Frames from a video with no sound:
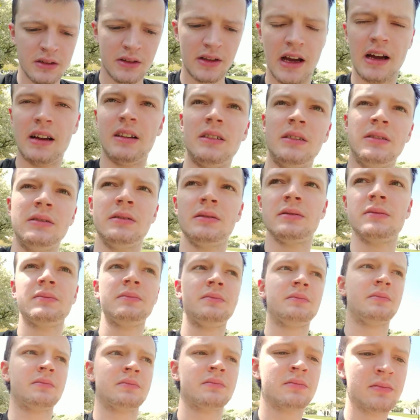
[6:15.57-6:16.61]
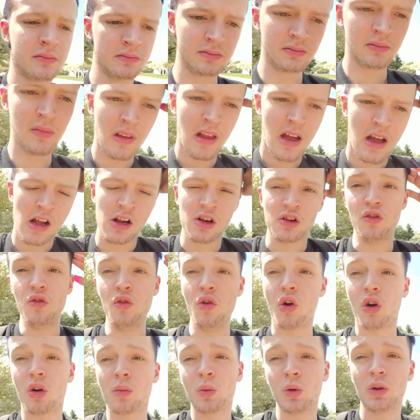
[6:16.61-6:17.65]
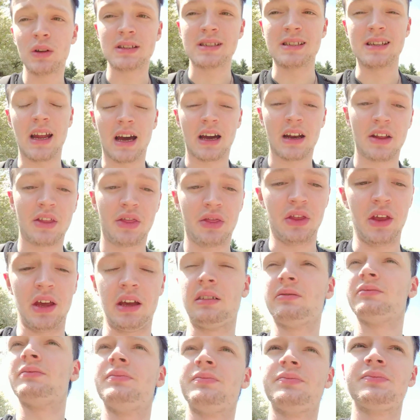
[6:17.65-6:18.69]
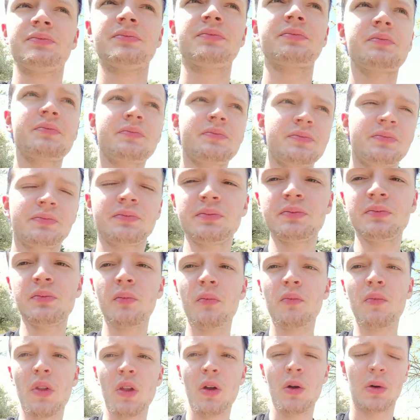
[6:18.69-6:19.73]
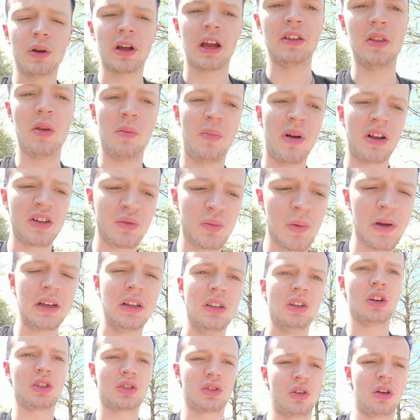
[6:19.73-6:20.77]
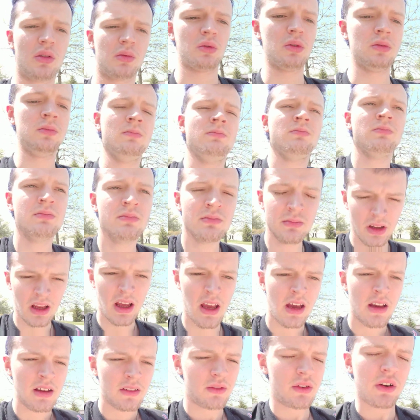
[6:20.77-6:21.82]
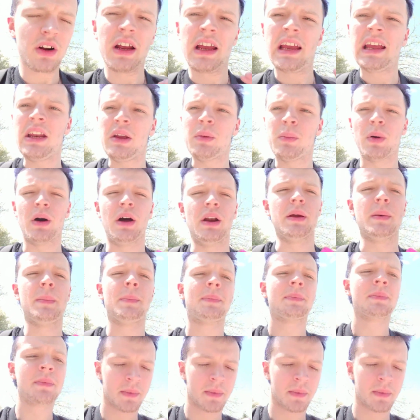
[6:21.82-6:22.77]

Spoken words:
that normal is not a thing. Okay, the best way to look normal for anybody,